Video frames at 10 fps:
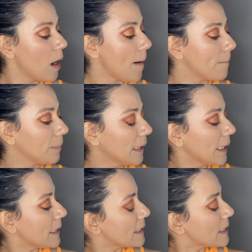apply
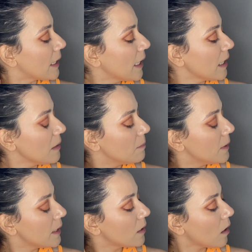a tiny
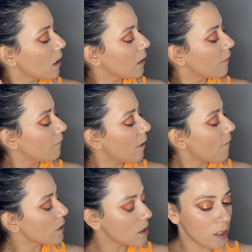bit of
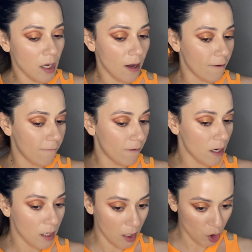Tough.
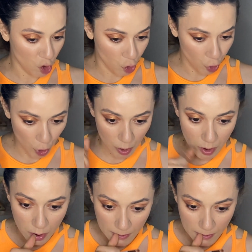Not sure.